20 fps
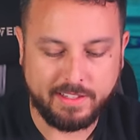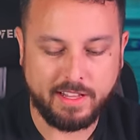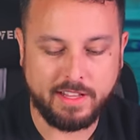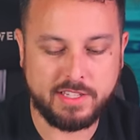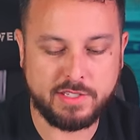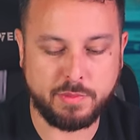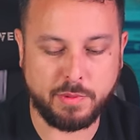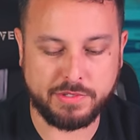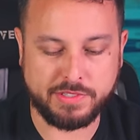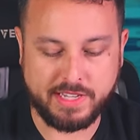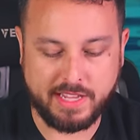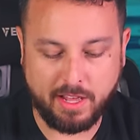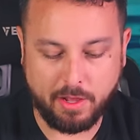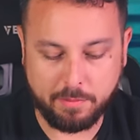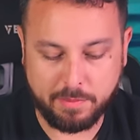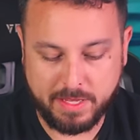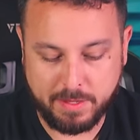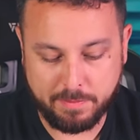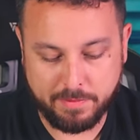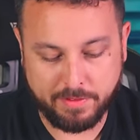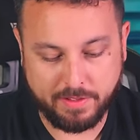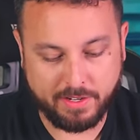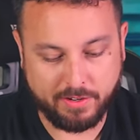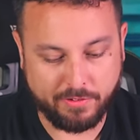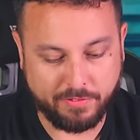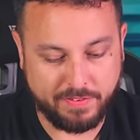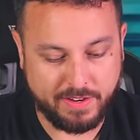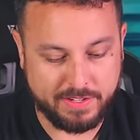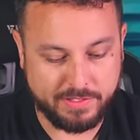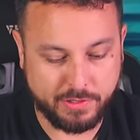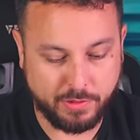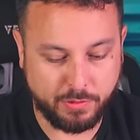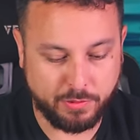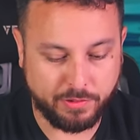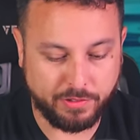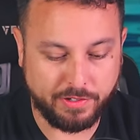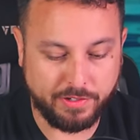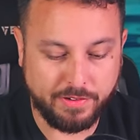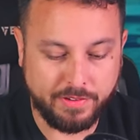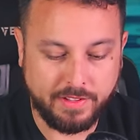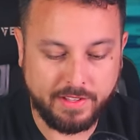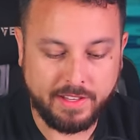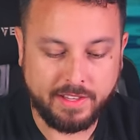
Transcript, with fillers: It's supposed to help keep the interface cooler.